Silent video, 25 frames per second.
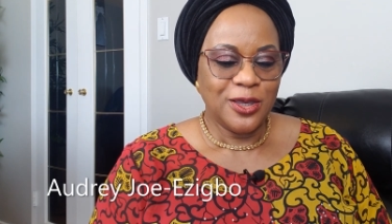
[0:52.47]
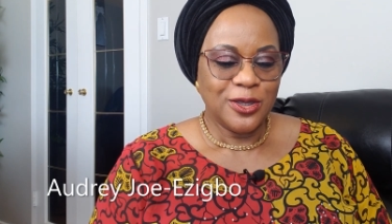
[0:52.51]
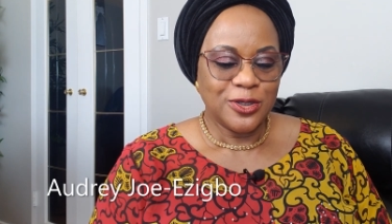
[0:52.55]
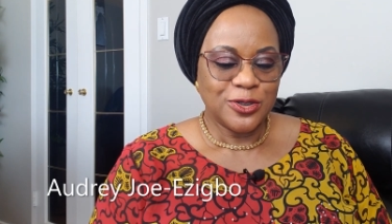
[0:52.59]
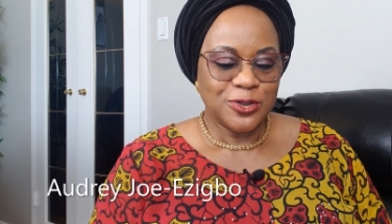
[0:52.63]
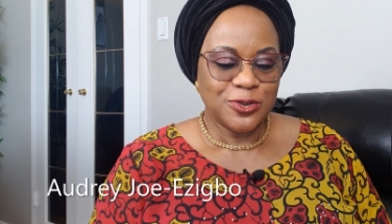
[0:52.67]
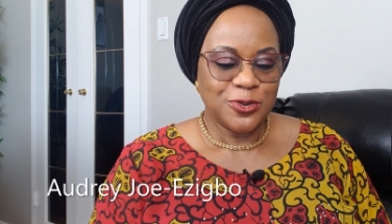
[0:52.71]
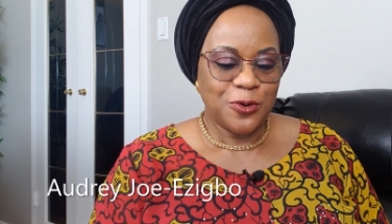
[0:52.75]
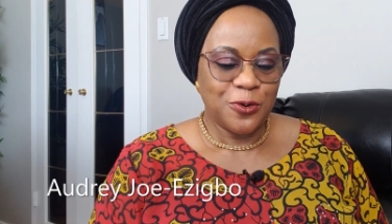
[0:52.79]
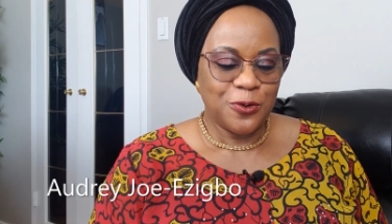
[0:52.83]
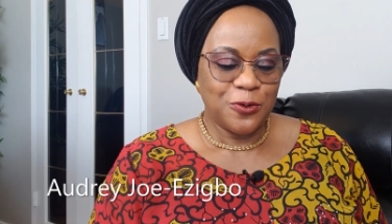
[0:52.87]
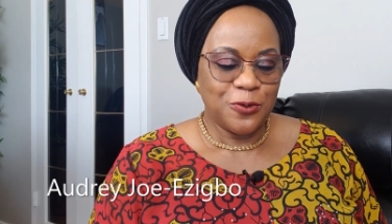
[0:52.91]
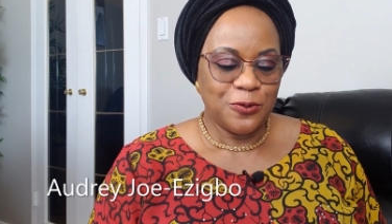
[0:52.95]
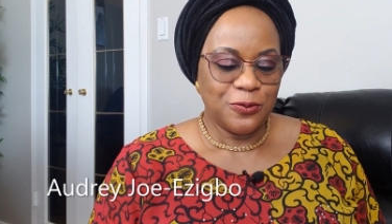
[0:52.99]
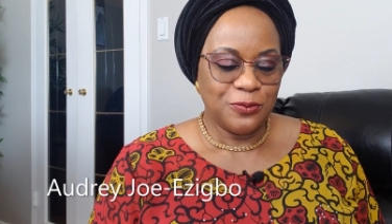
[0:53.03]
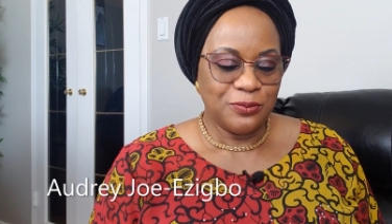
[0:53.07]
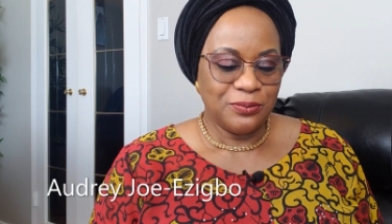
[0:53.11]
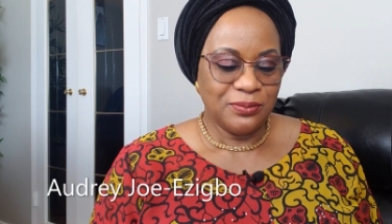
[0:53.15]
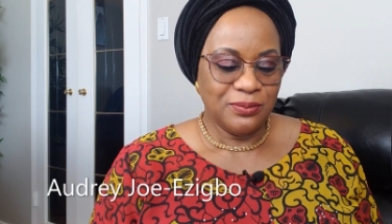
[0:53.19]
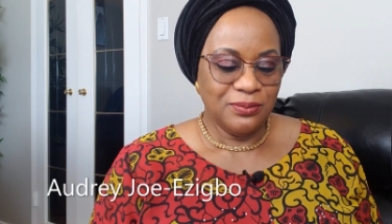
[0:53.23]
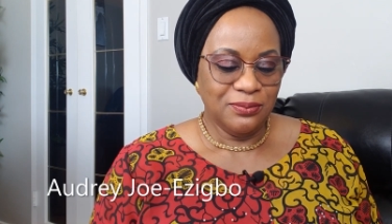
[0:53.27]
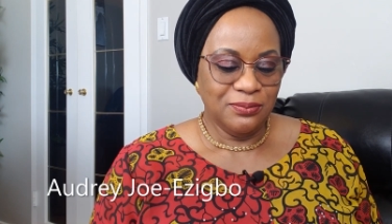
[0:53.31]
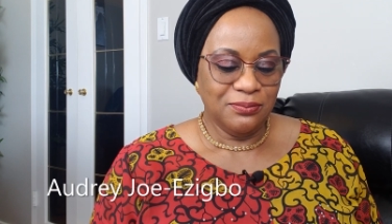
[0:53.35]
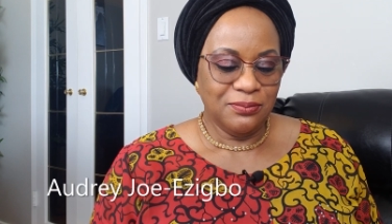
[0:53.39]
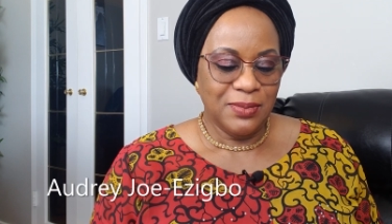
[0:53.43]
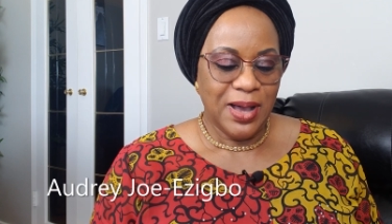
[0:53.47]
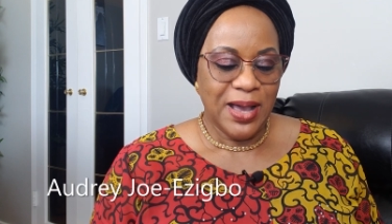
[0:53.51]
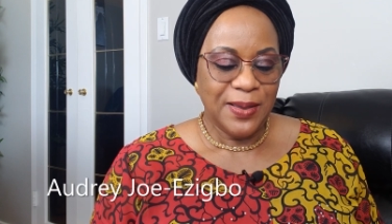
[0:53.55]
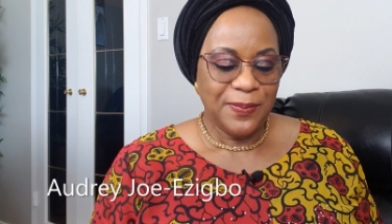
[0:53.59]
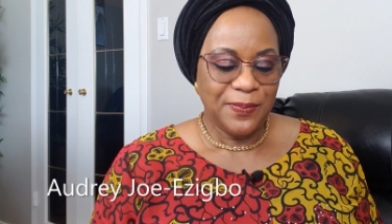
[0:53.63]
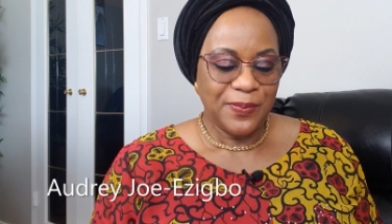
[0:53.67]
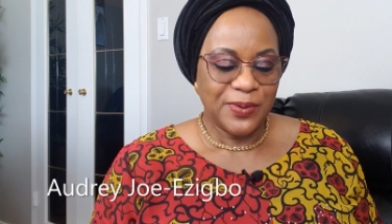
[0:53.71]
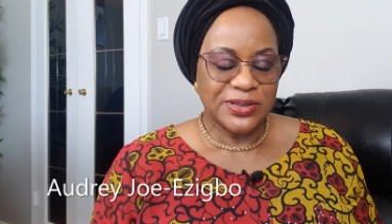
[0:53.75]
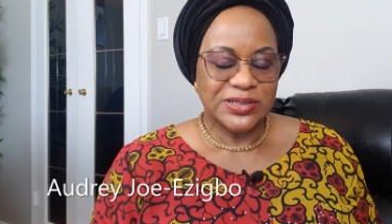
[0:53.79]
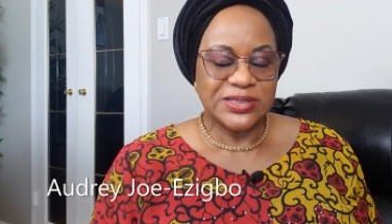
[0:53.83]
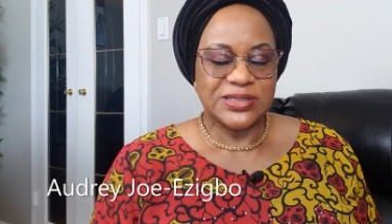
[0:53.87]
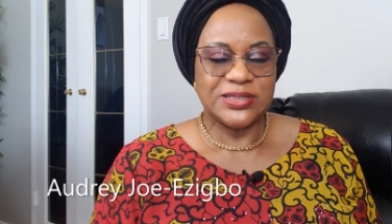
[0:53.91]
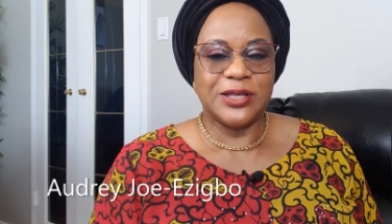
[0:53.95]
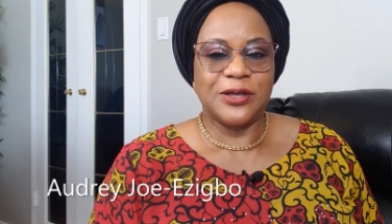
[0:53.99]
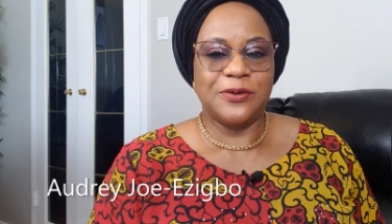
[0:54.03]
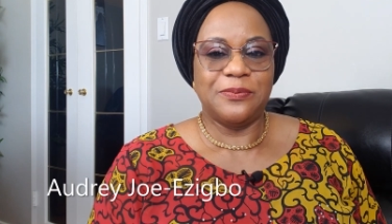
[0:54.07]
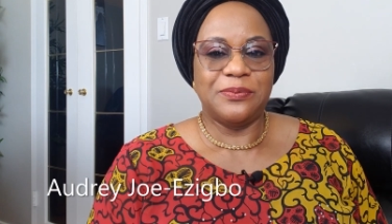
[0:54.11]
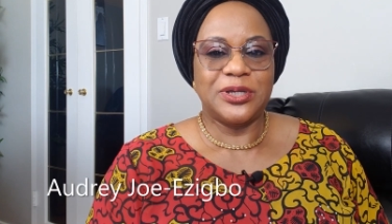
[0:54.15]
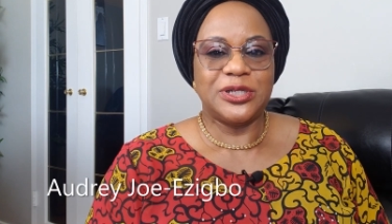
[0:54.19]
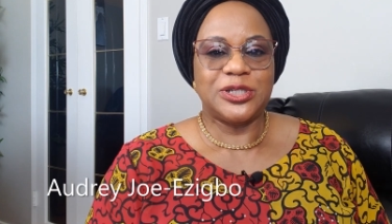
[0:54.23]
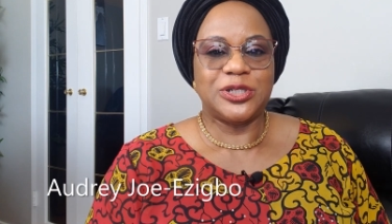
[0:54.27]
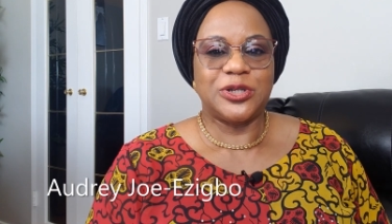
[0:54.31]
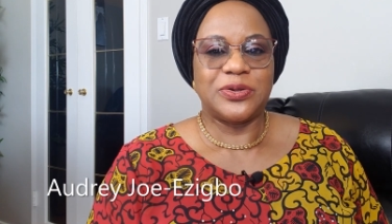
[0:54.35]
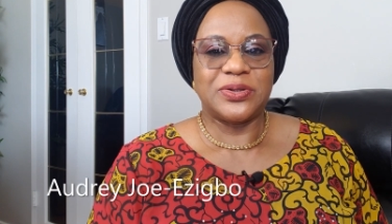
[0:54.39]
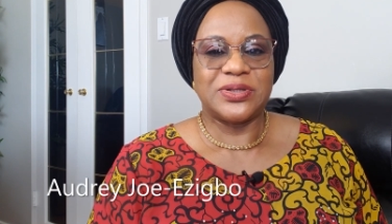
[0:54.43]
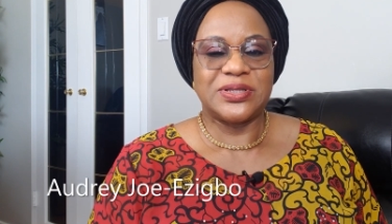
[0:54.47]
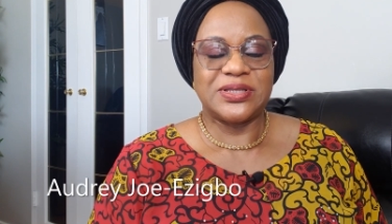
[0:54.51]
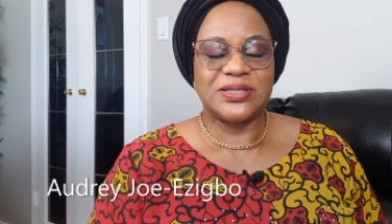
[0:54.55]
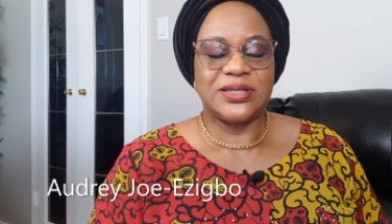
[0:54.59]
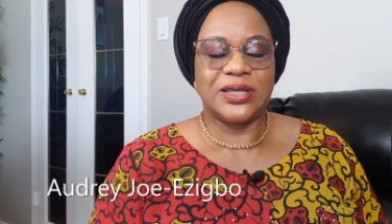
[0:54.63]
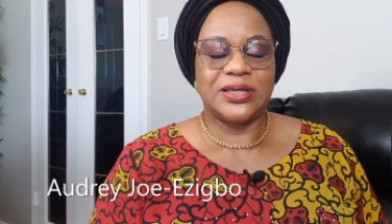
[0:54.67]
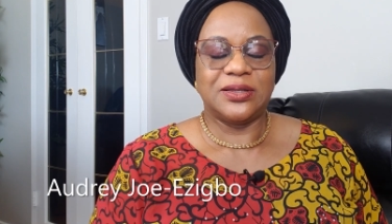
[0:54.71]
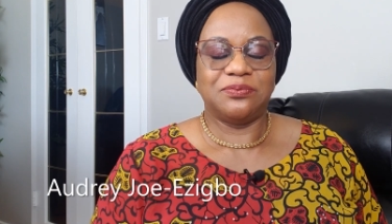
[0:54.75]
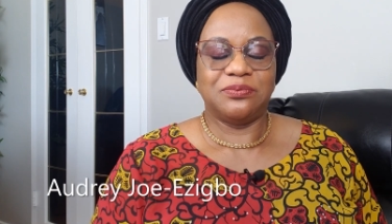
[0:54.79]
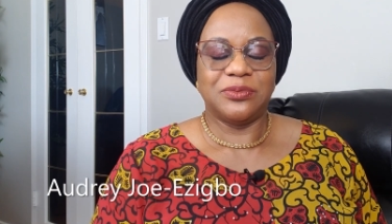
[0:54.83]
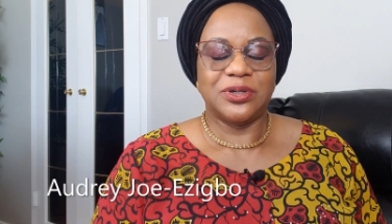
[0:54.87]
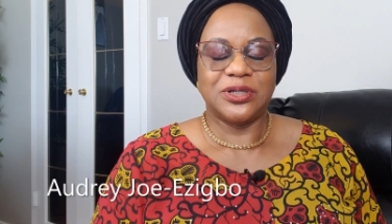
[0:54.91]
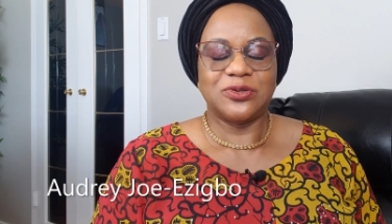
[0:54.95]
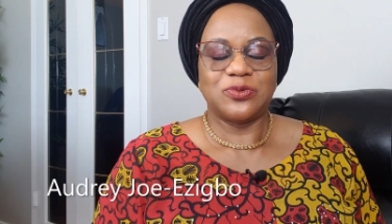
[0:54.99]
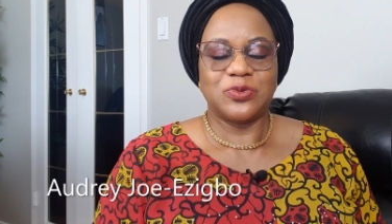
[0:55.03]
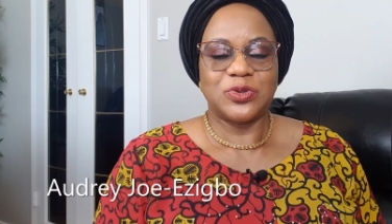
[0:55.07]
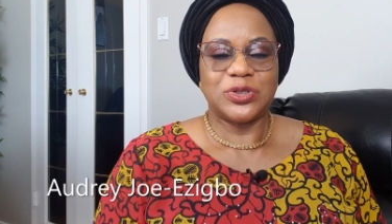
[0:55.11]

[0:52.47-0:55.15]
So my personal mission statement,